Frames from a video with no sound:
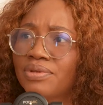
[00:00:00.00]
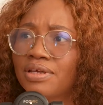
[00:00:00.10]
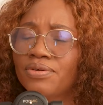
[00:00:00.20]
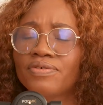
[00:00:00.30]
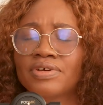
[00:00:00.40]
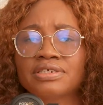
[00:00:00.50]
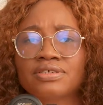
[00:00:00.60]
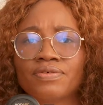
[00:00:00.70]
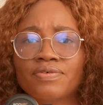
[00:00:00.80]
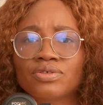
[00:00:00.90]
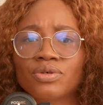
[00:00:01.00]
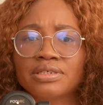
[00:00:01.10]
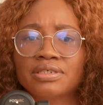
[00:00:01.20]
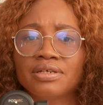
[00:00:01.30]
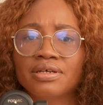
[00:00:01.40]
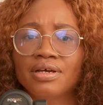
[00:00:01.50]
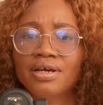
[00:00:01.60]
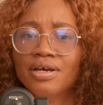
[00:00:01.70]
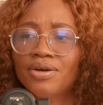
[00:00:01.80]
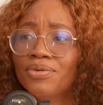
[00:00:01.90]
with the University of Eswatini.
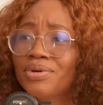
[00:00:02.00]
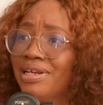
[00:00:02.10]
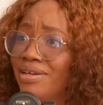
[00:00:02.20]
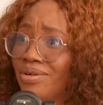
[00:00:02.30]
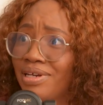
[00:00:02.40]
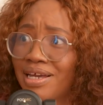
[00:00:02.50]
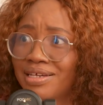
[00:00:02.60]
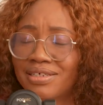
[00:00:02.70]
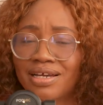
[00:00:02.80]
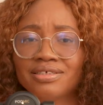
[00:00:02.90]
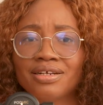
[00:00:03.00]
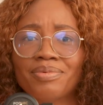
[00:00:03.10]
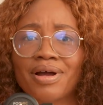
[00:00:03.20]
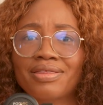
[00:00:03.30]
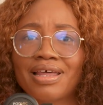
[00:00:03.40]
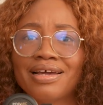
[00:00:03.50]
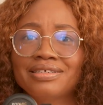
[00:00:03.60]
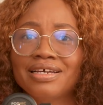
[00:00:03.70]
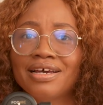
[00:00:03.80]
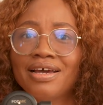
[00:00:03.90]
Really, really excited about
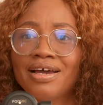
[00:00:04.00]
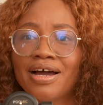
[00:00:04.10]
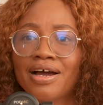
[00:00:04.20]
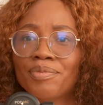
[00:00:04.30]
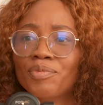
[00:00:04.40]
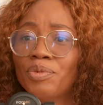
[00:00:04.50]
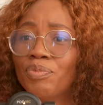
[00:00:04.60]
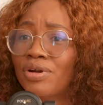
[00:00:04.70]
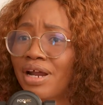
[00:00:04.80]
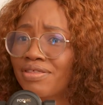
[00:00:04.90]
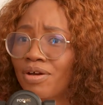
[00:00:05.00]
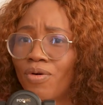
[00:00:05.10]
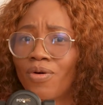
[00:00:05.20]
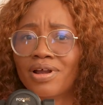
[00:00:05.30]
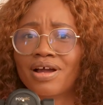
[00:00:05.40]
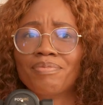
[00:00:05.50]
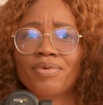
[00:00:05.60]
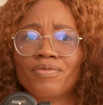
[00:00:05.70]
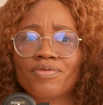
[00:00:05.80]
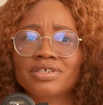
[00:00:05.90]
that. We put out the call a couple
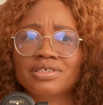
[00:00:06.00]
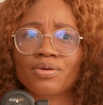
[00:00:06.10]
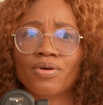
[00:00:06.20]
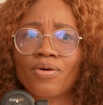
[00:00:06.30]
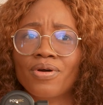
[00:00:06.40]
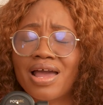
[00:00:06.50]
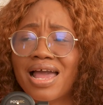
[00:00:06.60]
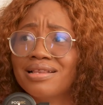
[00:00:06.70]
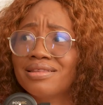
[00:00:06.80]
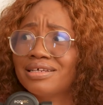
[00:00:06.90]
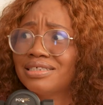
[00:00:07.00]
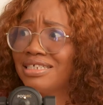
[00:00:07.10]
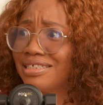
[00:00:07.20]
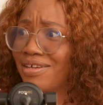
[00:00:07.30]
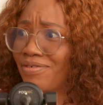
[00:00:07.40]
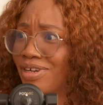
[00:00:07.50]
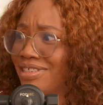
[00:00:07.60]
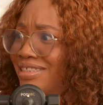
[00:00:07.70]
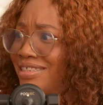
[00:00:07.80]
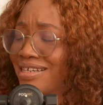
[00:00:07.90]
of weeks ago, and the teens have
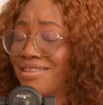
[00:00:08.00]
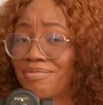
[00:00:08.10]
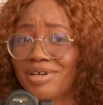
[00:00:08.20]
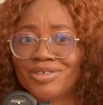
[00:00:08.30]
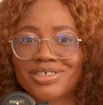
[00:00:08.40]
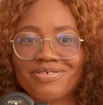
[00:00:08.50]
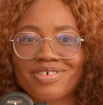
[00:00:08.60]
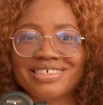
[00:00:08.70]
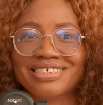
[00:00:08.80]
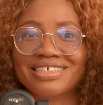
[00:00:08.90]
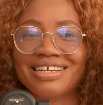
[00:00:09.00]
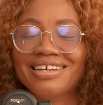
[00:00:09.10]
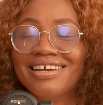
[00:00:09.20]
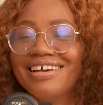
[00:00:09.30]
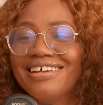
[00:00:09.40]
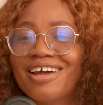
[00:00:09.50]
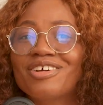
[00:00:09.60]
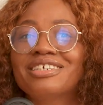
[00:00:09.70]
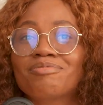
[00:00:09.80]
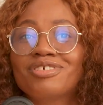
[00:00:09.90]
registered, the mentors have registered. Now
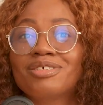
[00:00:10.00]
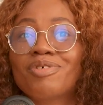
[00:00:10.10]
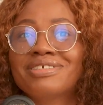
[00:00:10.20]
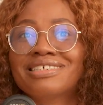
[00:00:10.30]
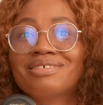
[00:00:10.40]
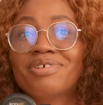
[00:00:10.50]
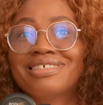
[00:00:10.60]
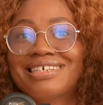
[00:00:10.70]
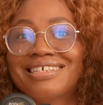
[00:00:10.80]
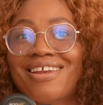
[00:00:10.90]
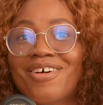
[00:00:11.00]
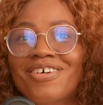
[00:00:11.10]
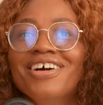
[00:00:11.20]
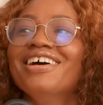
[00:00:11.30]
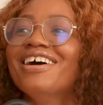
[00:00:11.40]
it's up to sponsors. Sponsors, hello.